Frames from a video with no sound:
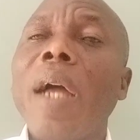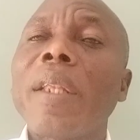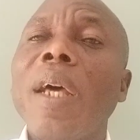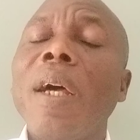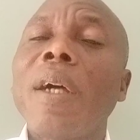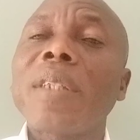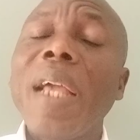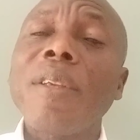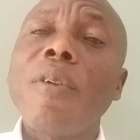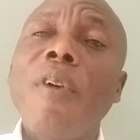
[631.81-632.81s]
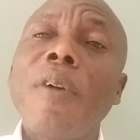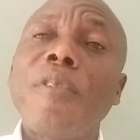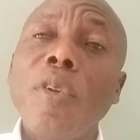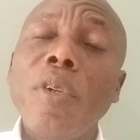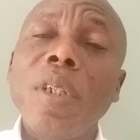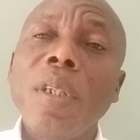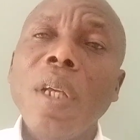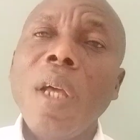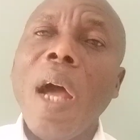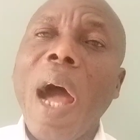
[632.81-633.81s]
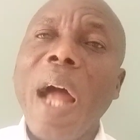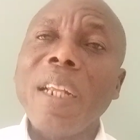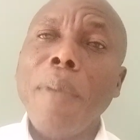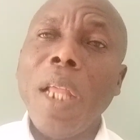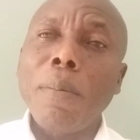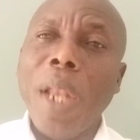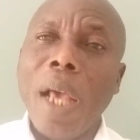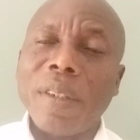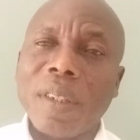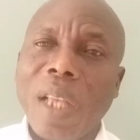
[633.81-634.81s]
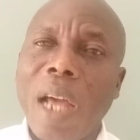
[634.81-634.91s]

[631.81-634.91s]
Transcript: And uh, thank you for viewing and remain blessed.